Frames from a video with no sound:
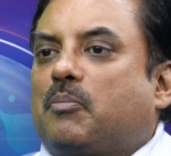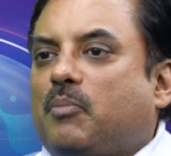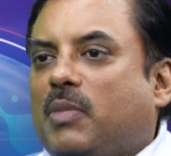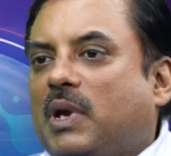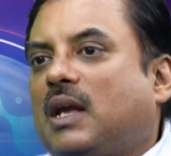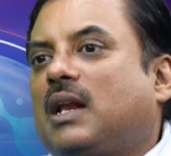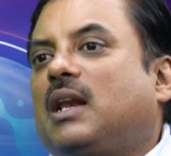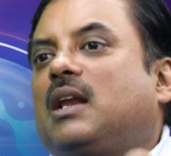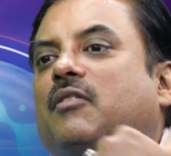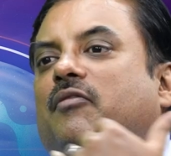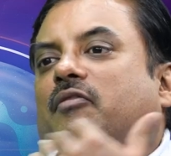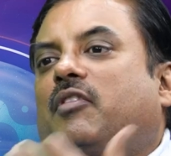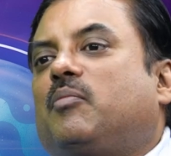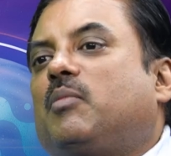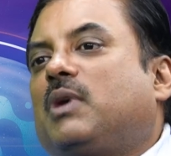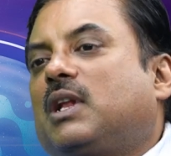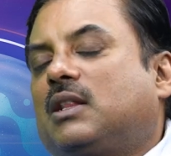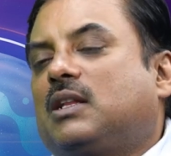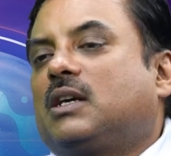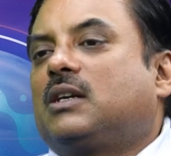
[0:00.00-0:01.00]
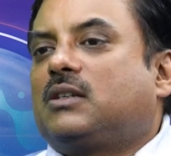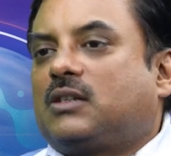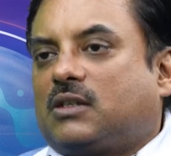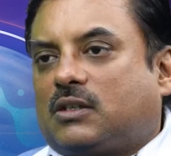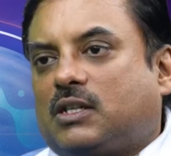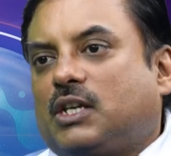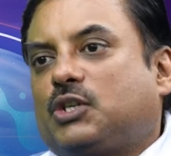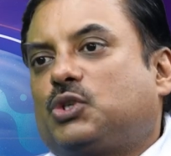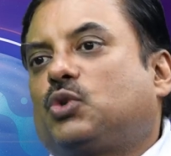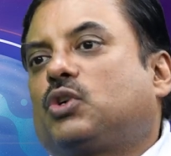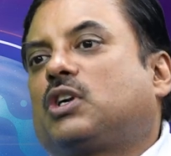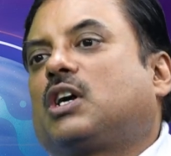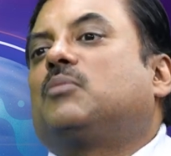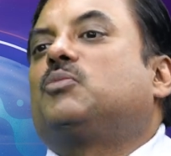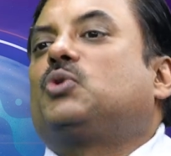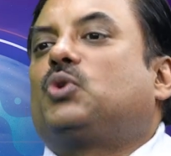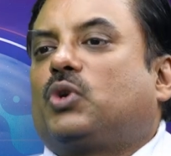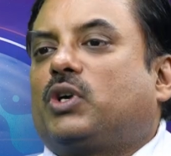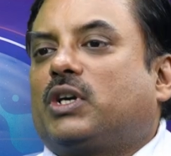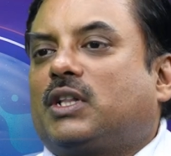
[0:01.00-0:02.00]
male and female that they should
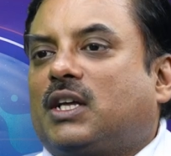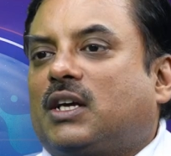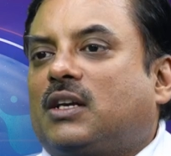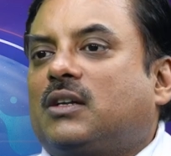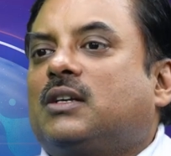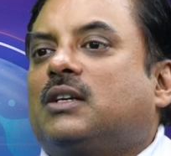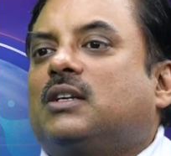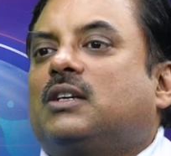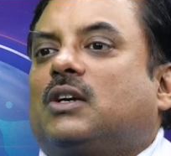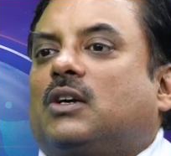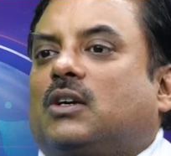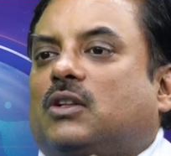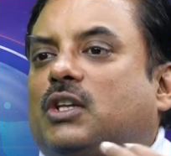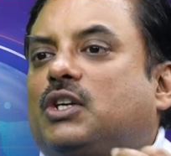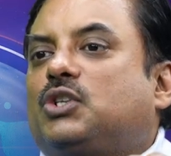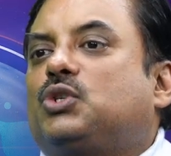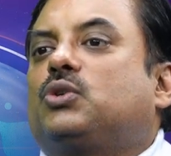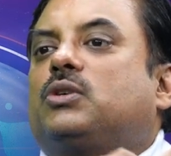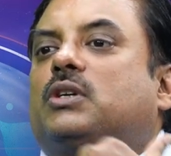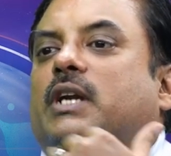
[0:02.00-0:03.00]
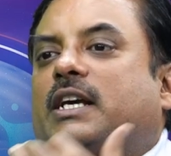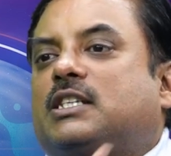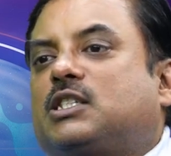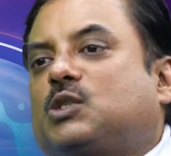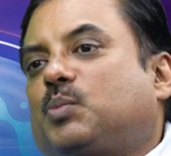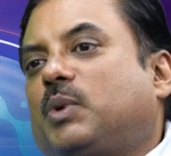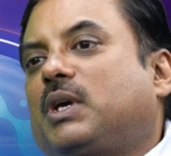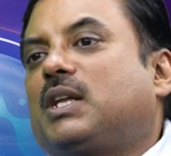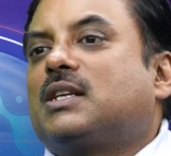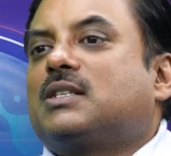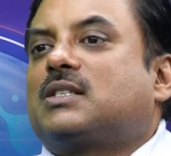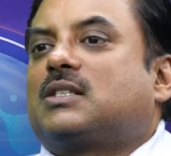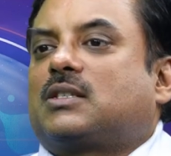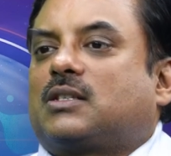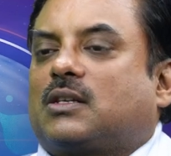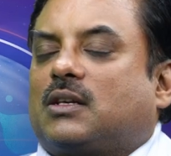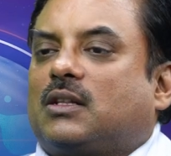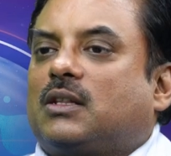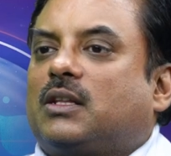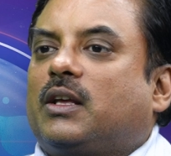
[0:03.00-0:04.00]
come together. They should
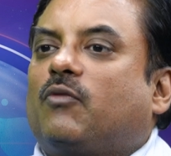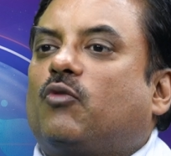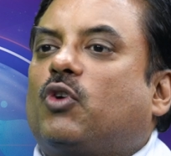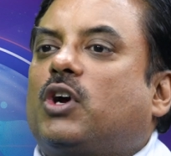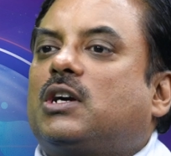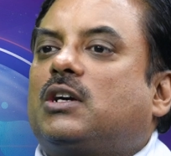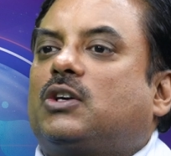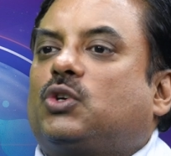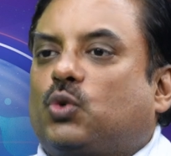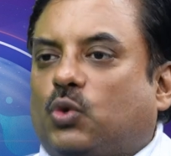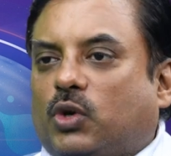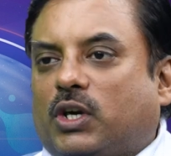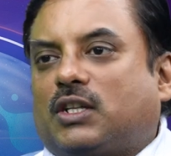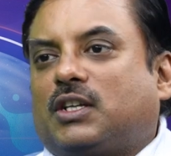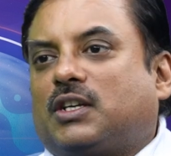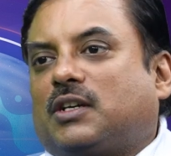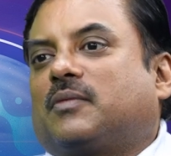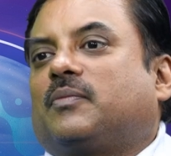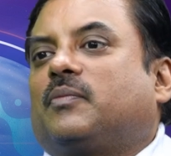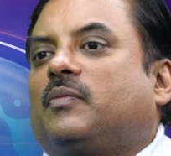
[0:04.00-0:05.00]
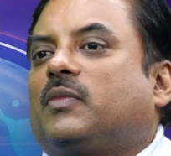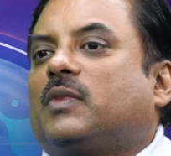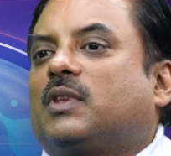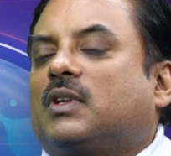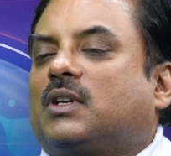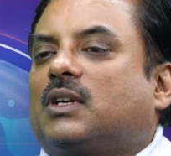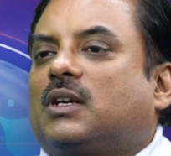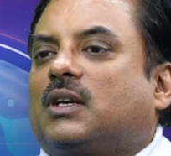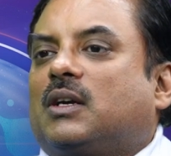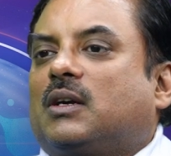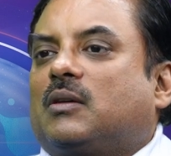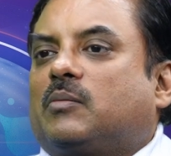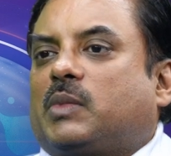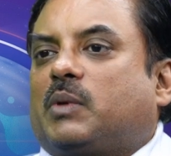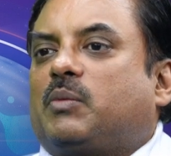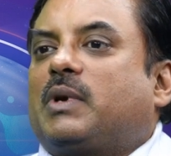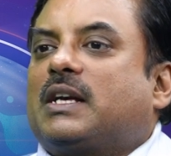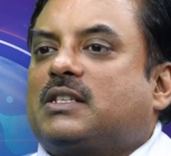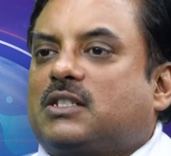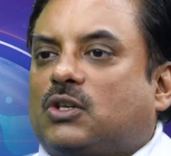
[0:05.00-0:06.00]
experience the world together.
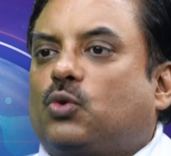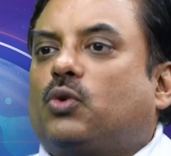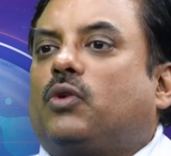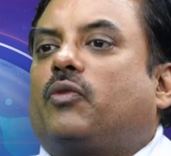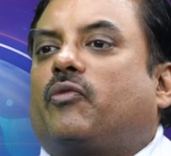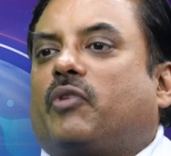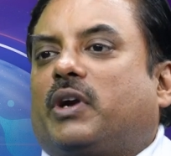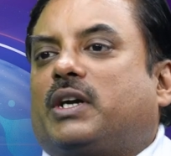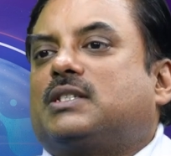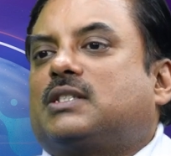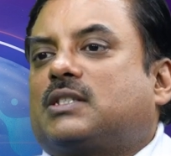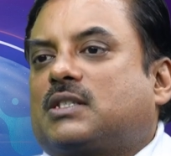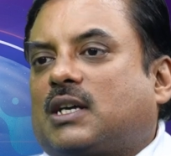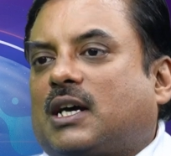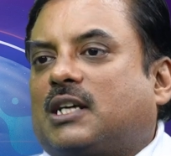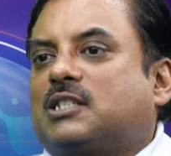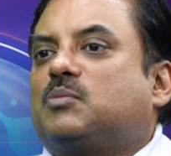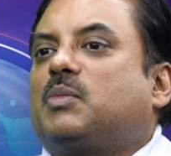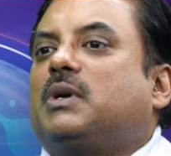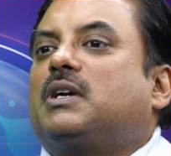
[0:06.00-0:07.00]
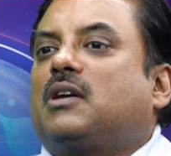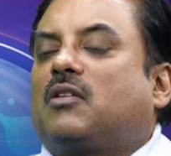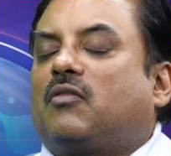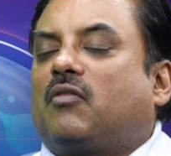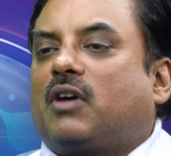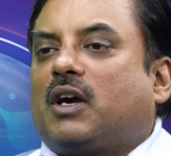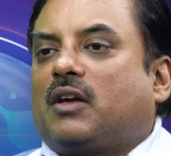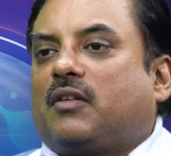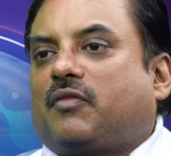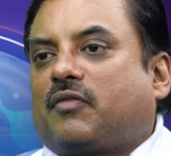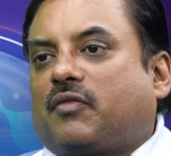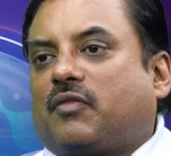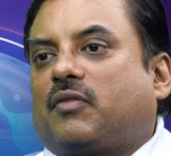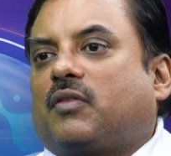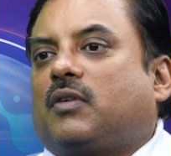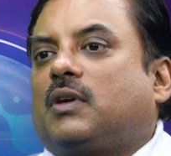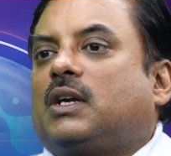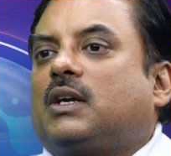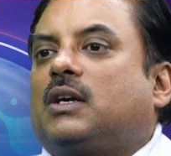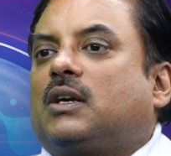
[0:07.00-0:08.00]
Maybe as a good friends, husband and wife,
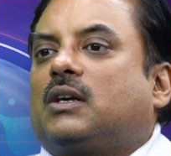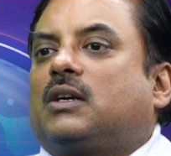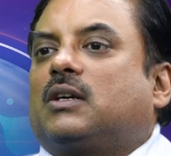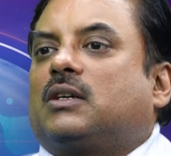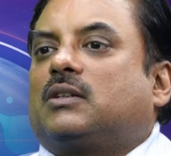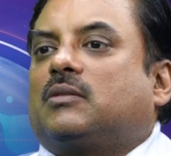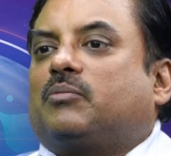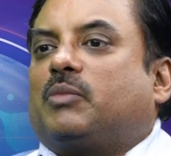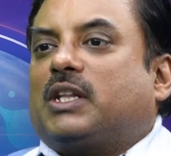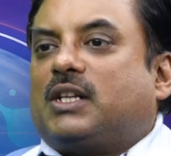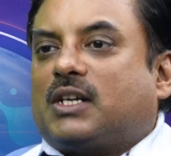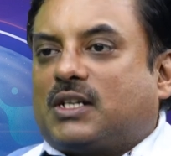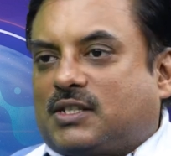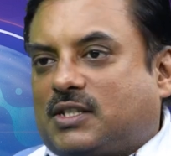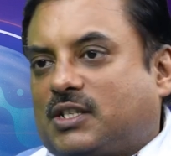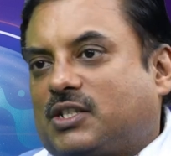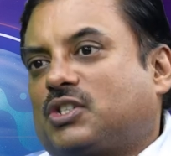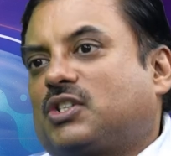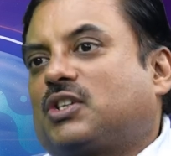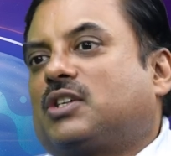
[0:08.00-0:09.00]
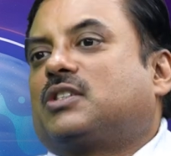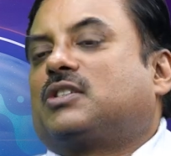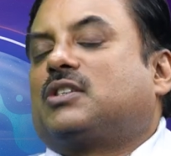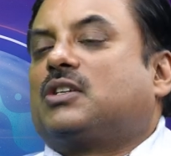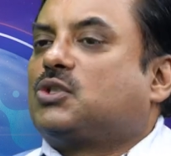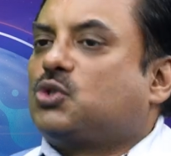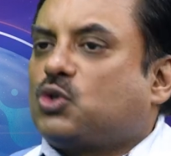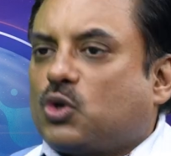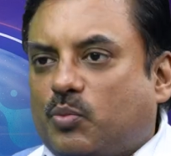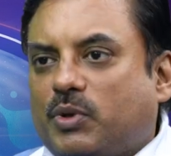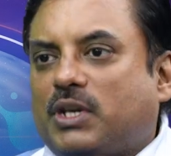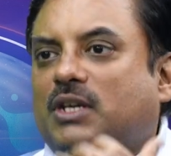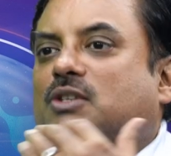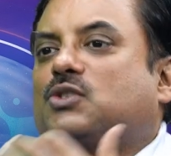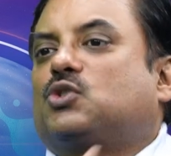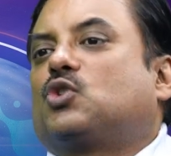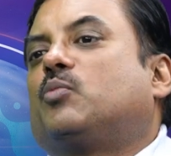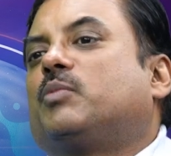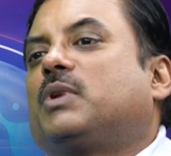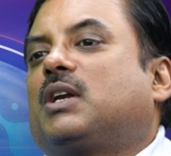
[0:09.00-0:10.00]
brother, sister. So many
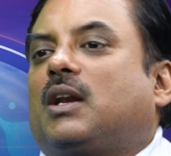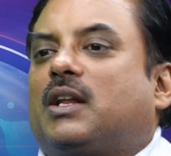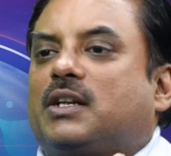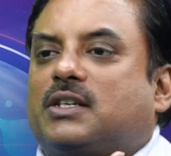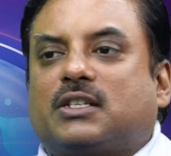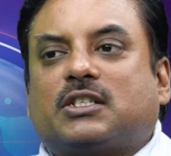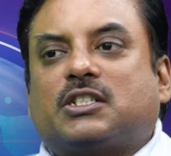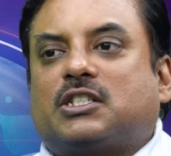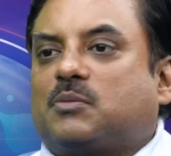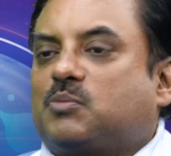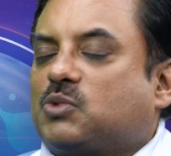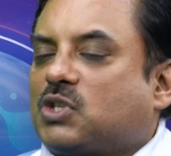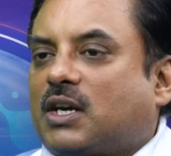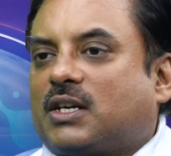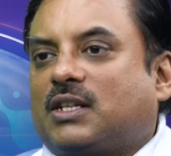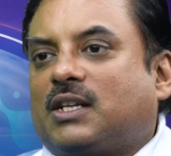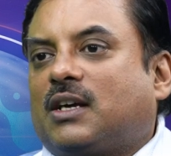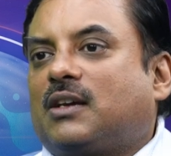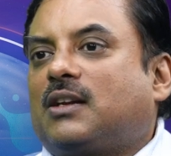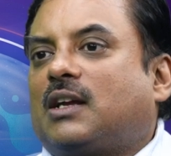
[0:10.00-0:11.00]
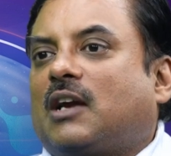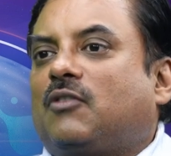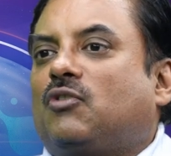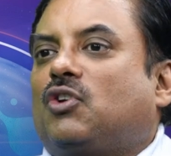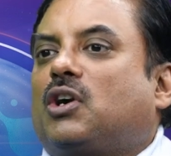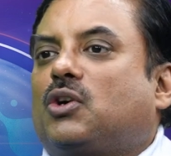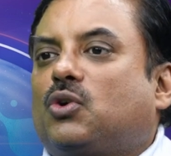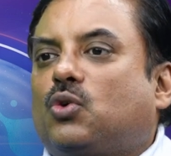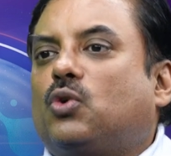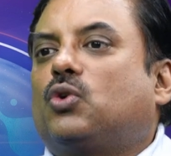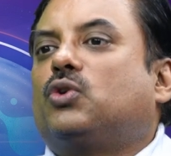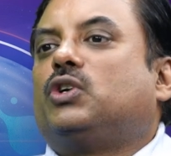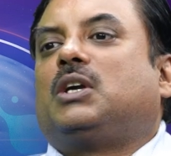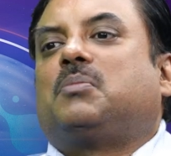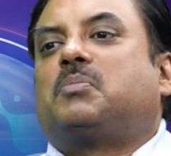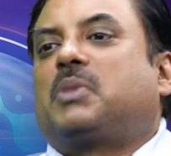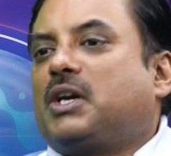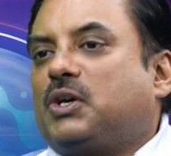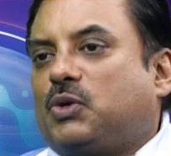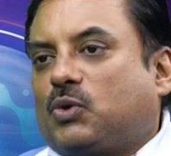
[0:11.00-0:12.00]
relationships are there. I will not go
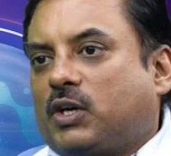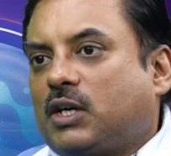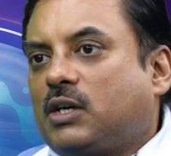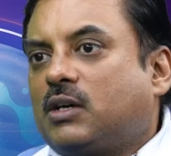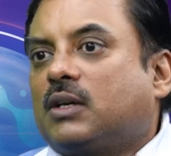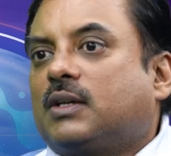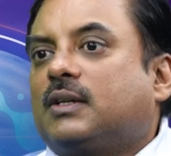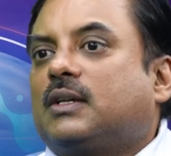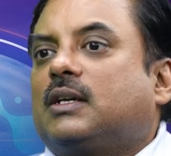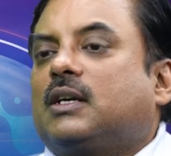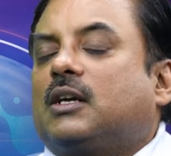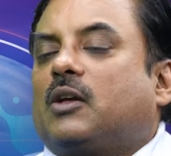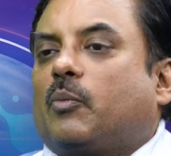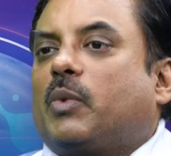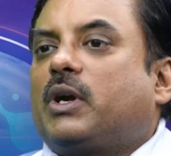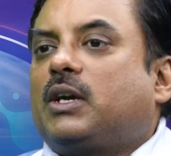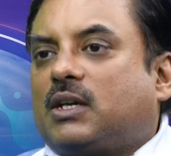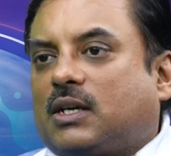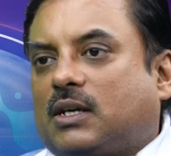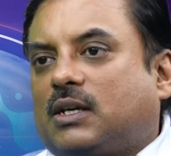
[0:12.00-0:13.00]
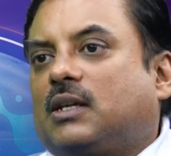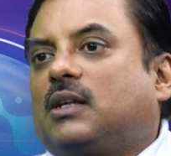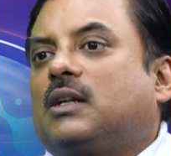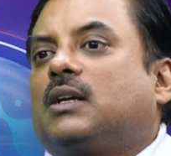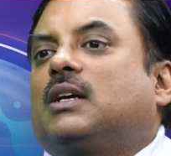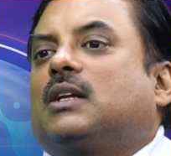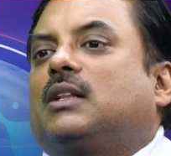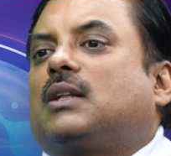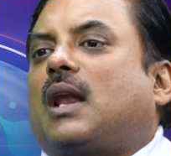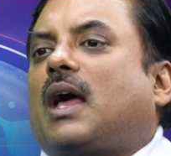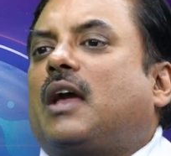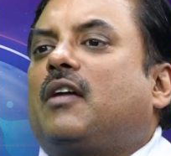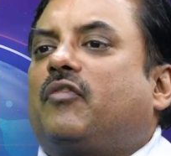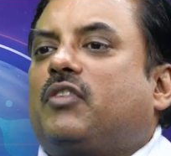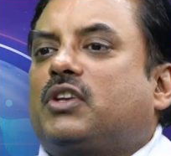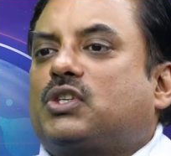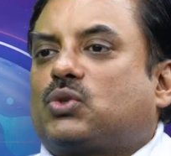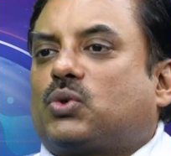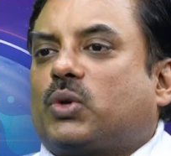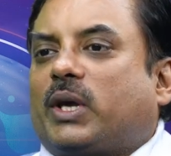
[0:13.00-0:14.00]
deeper into it. But life
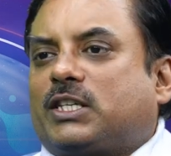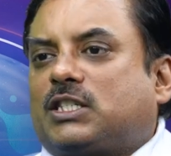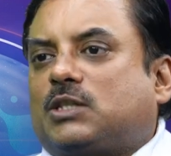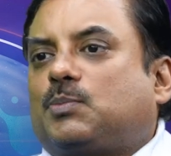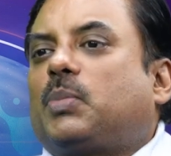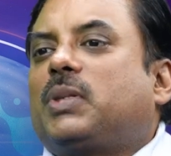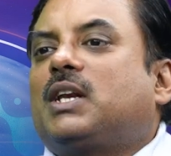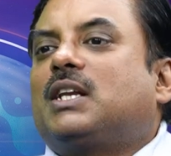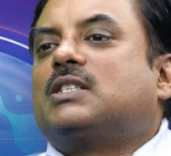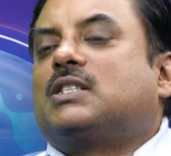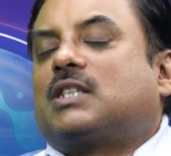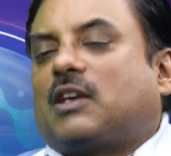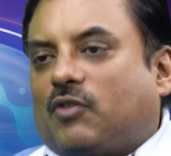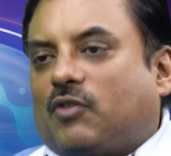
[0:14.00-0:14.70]
is to experience